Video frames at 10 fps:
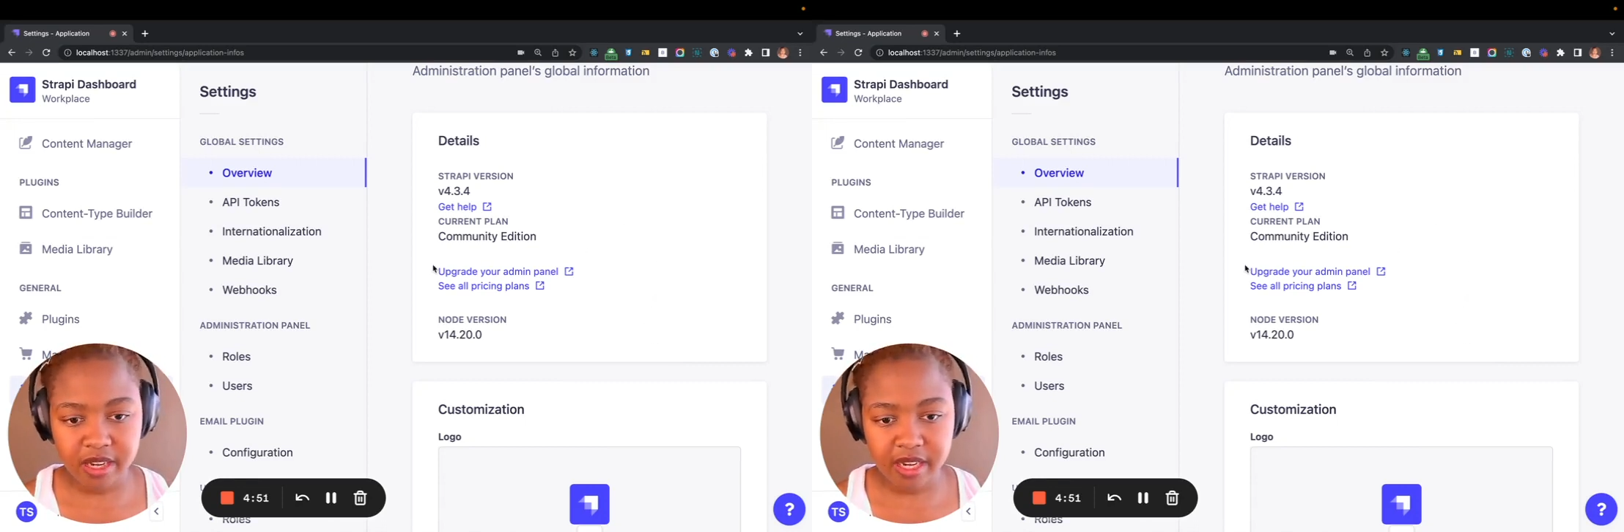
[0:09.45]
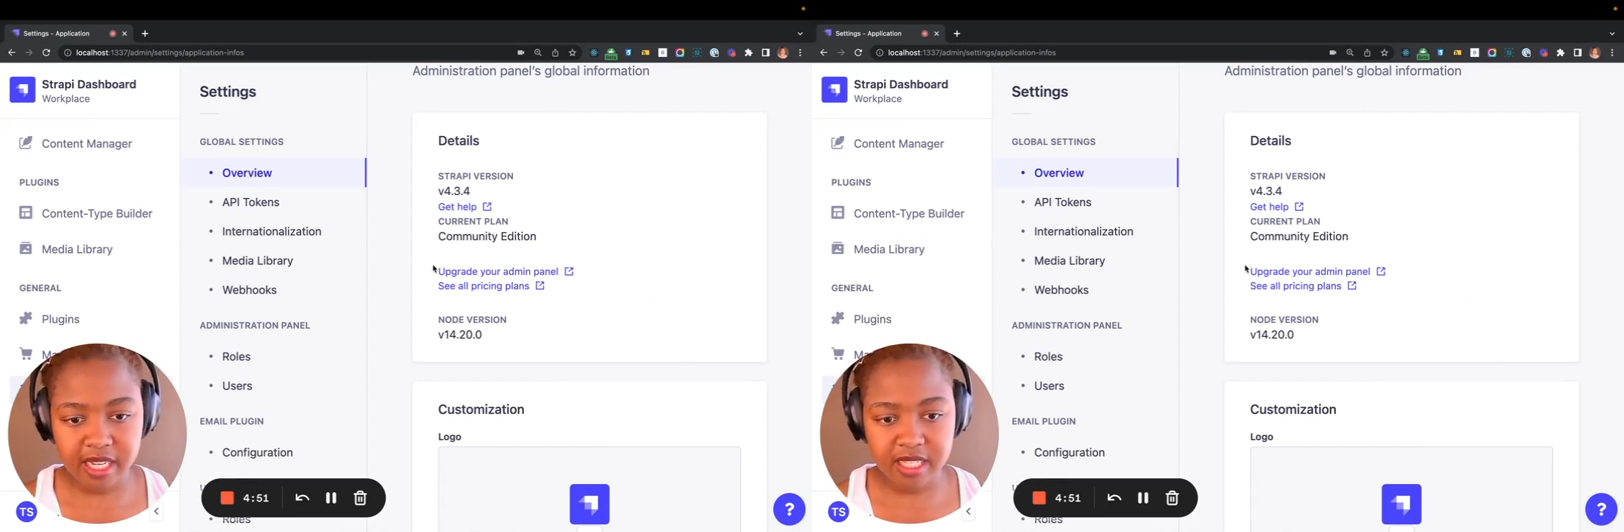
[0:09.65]

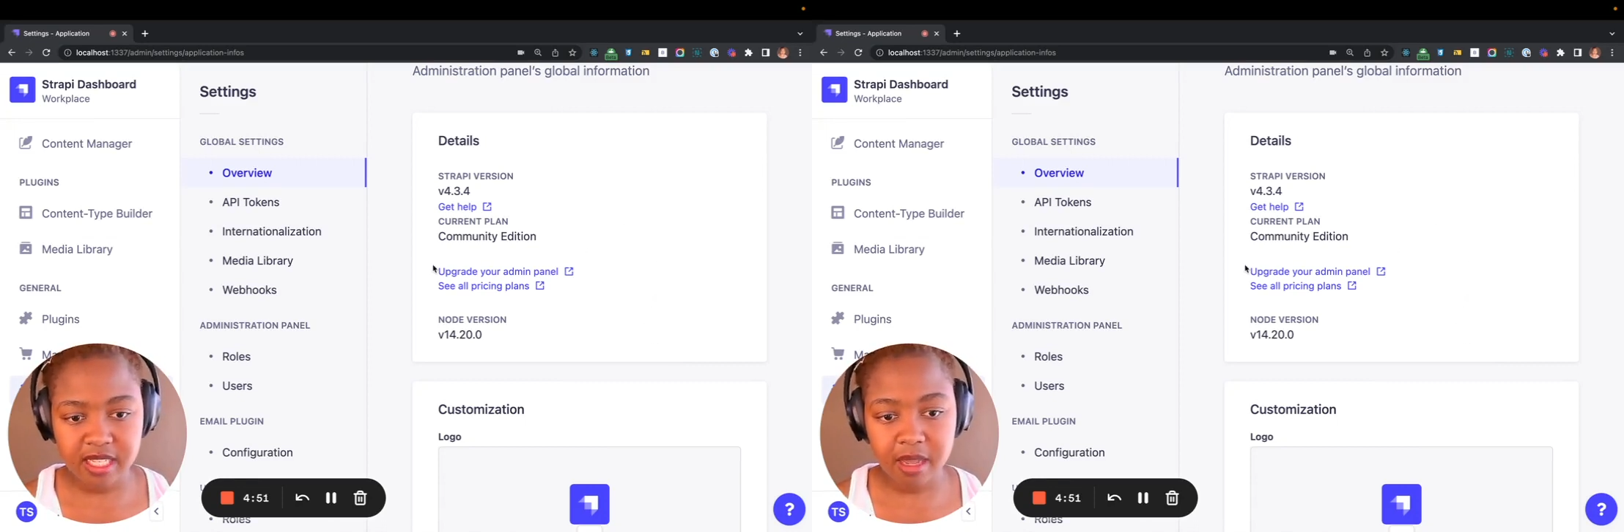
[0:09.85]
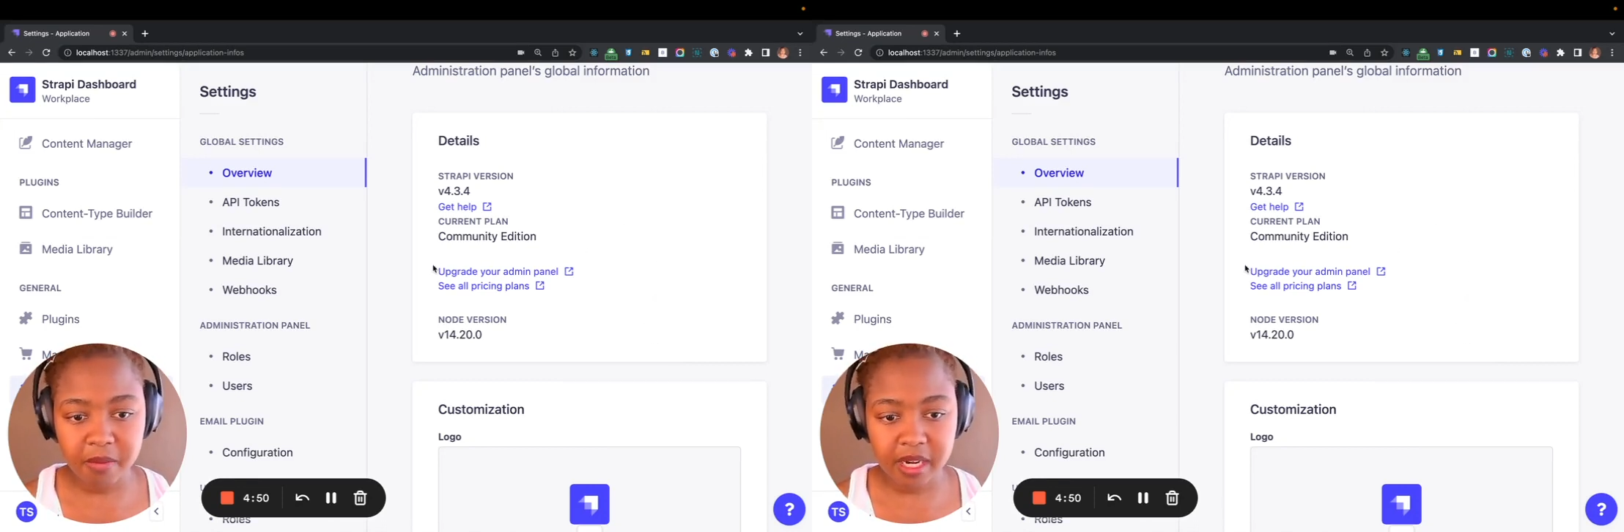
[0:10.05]
reads
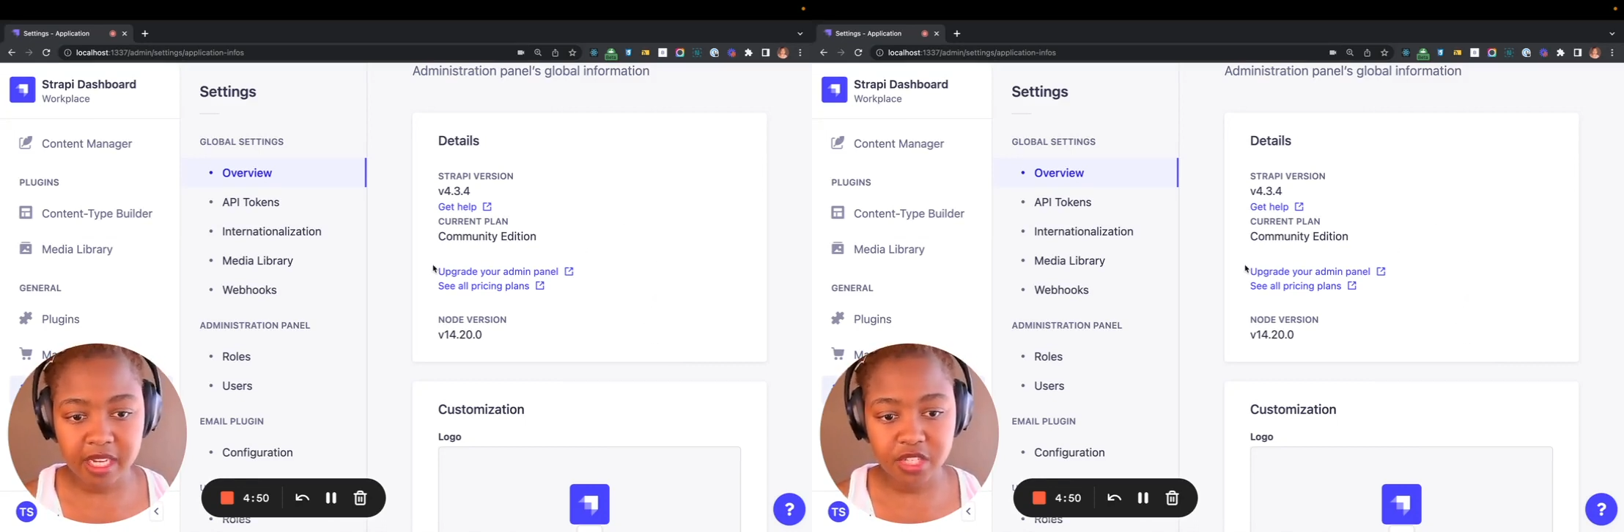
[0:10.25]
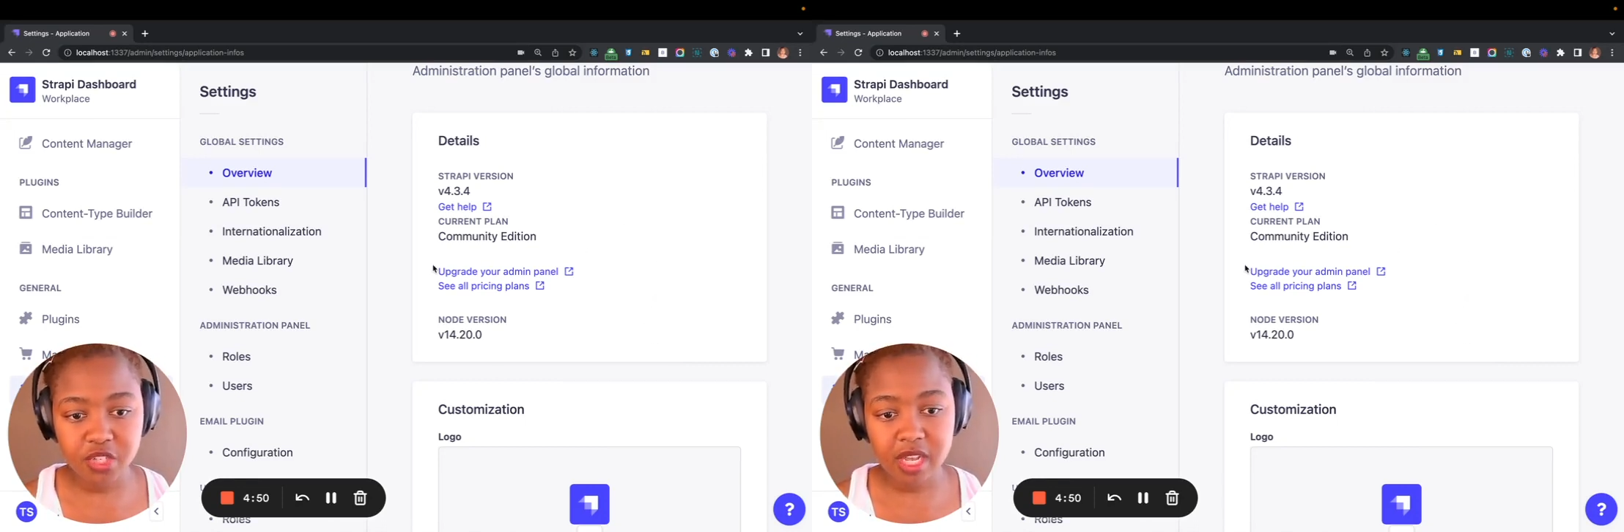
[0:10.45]

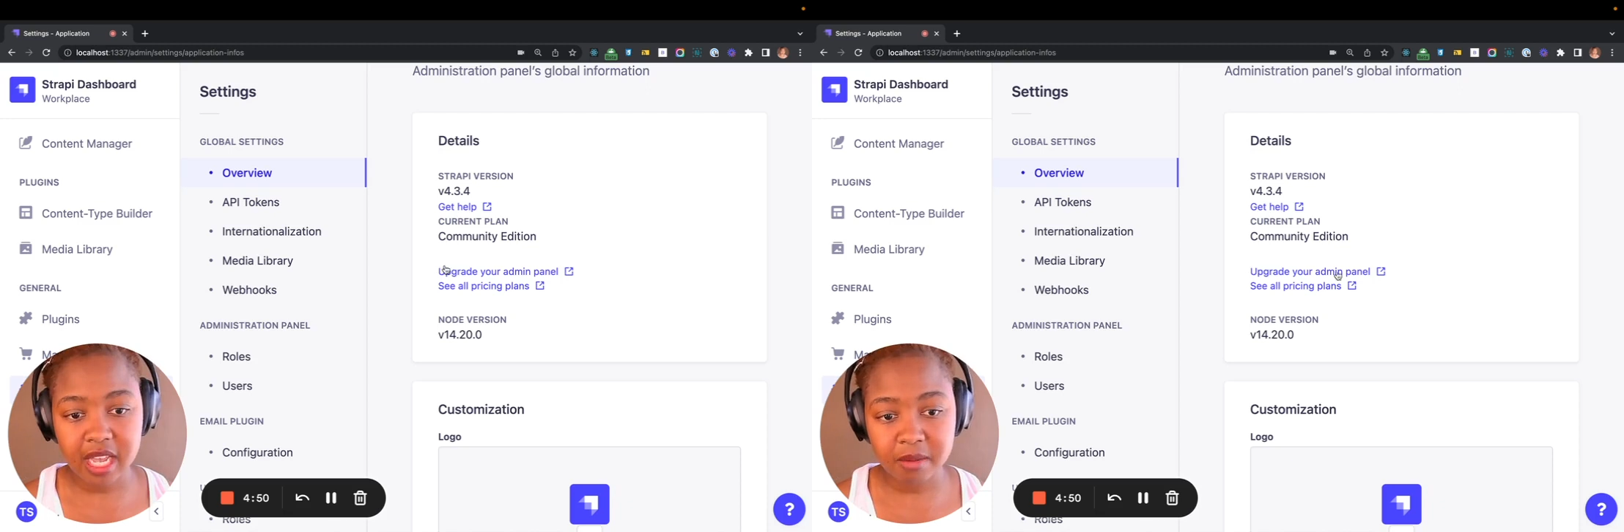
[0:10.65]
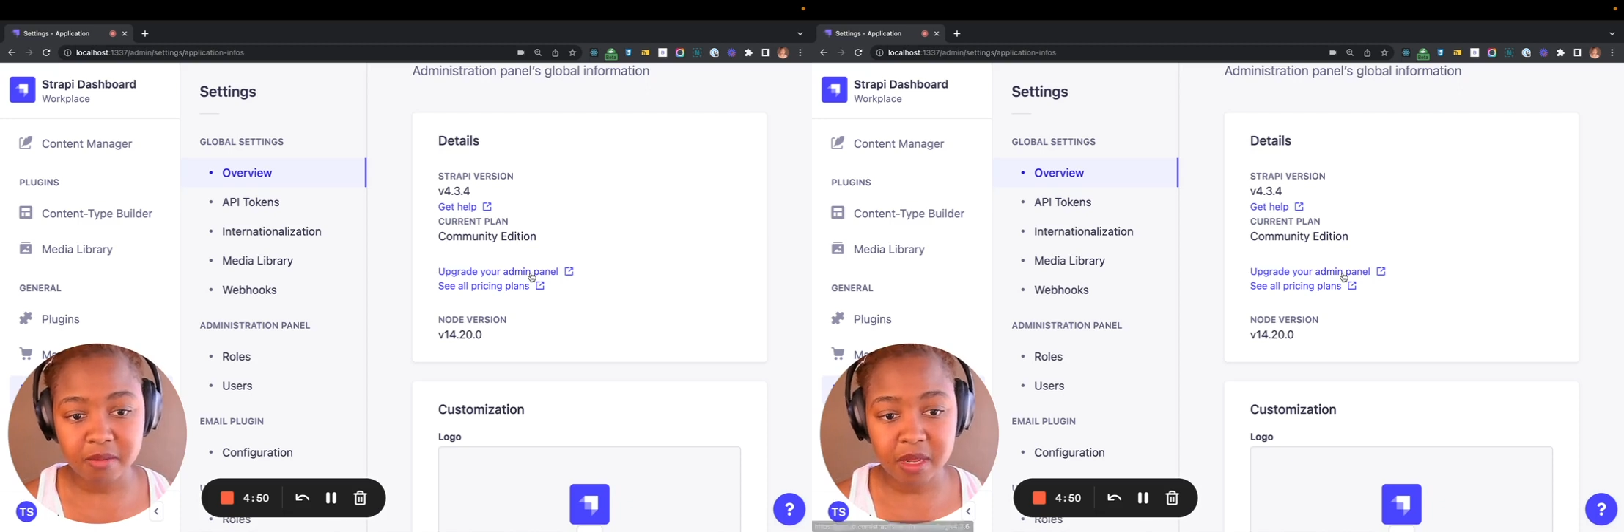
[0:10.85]
upgrade your
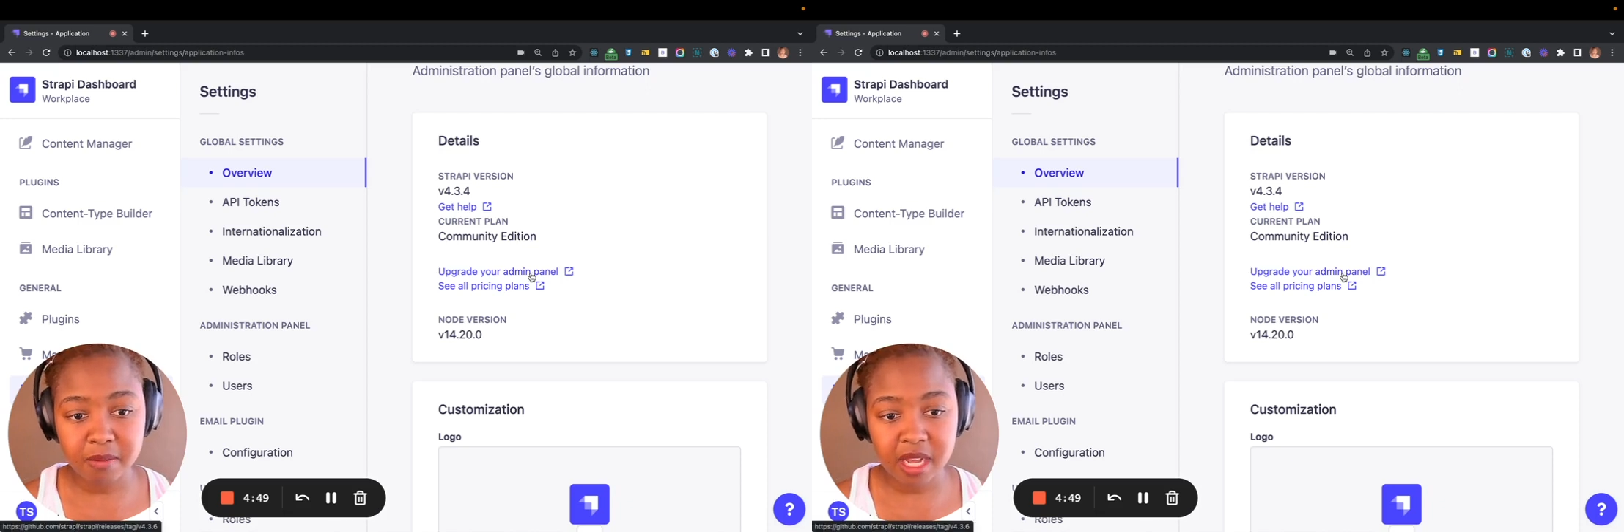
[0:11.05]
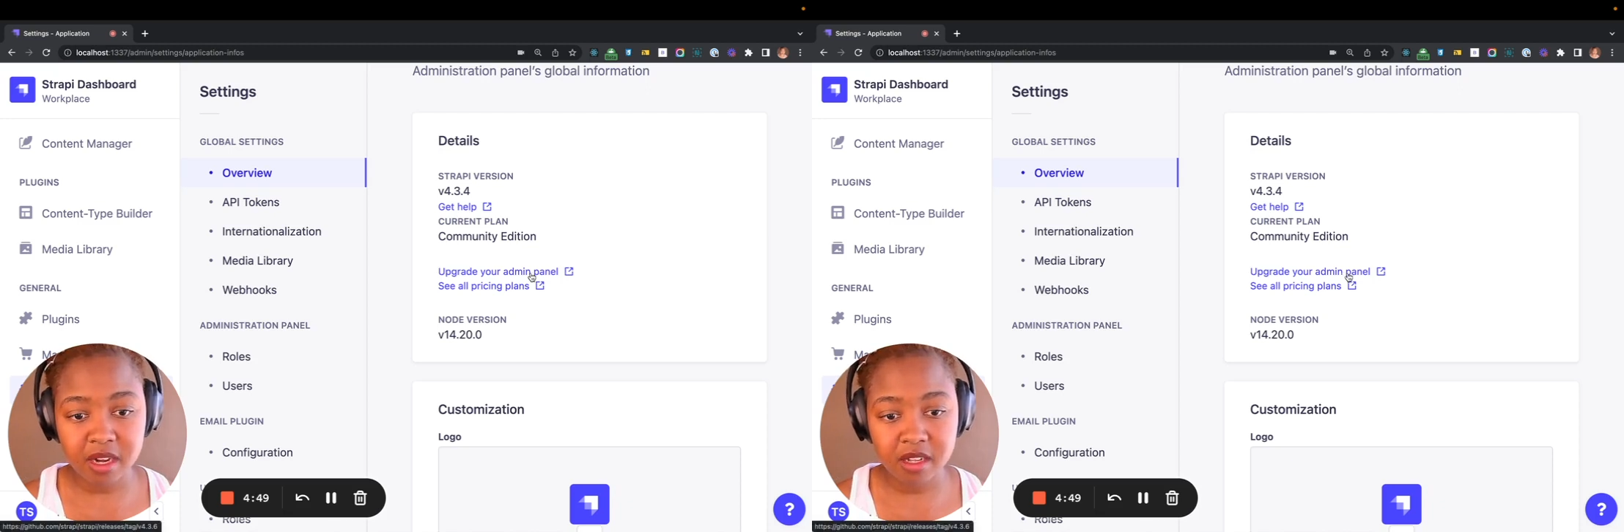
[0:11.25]
admin
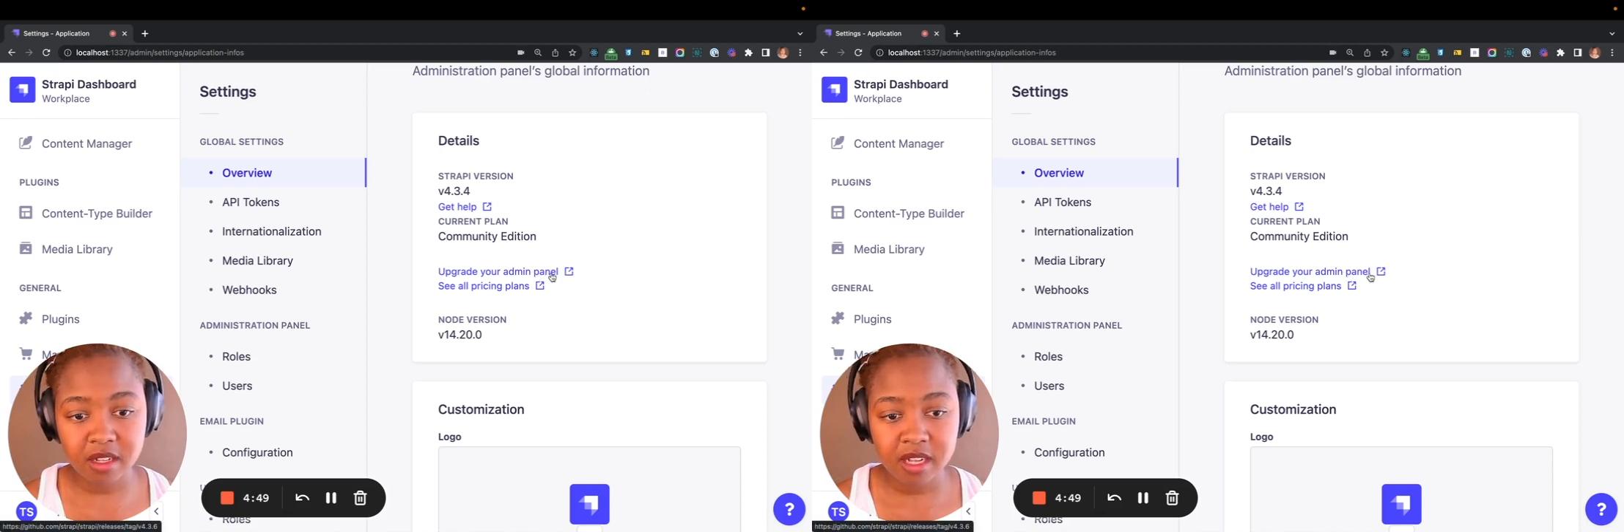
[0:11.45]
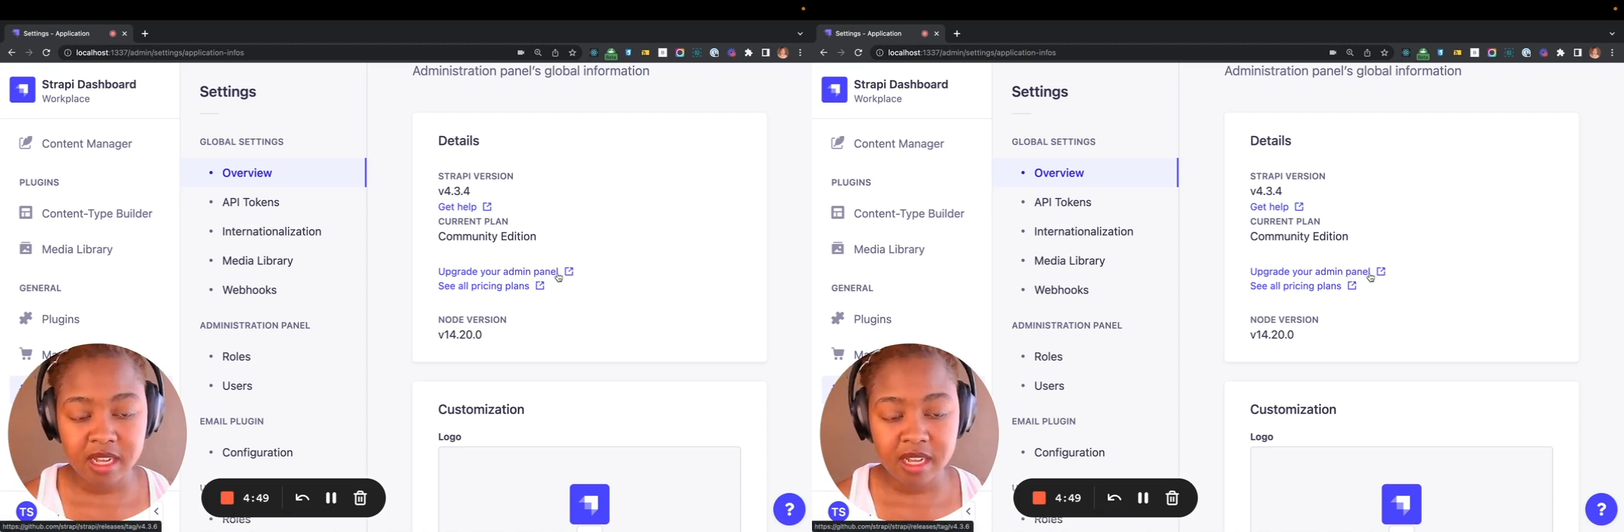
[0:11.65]
panel.